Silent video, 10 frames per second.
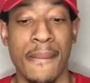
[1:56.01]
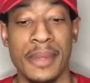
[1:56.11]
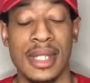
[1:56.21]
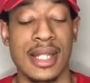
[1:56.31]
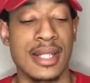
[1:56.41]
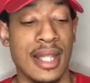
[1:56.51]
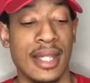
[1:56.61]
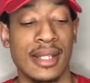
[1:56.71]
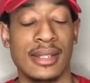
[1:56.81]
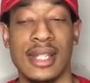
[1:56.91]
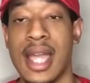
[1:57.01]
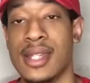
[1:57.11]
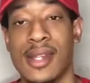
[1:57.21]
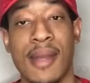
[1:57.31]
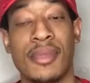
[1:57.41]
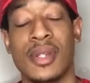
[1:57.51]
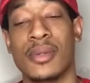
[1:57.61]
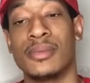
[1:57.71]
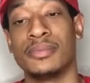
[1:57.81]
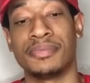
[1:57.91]
Because like last chapter,
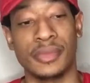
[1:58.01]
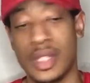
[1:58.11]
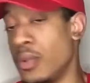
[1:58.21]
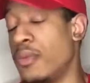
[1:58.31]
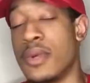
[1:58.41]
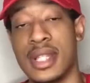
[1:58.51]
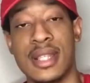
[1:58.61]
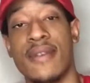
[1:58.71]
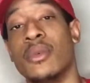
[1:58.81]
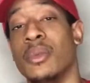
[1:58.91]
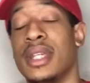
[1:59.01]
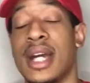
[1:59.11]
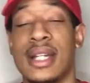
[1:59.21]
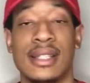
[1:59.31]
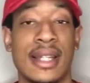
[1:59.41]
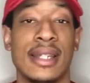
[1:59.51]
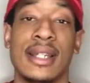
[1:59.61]
247, we got like